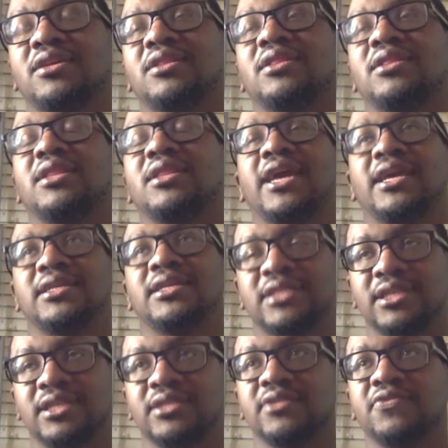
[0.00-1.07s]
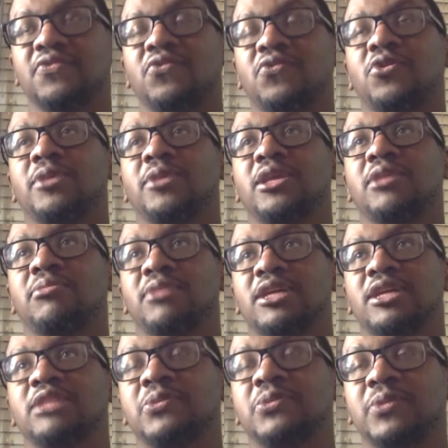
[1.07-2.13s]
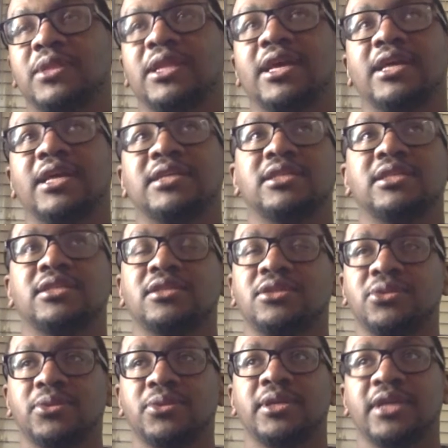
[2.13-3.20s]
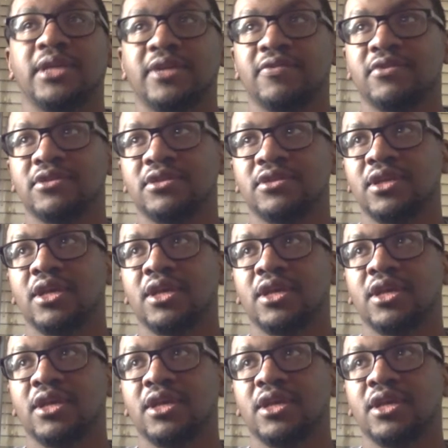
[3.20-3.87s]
last season for me. He blessed me with last season, Nori Davis.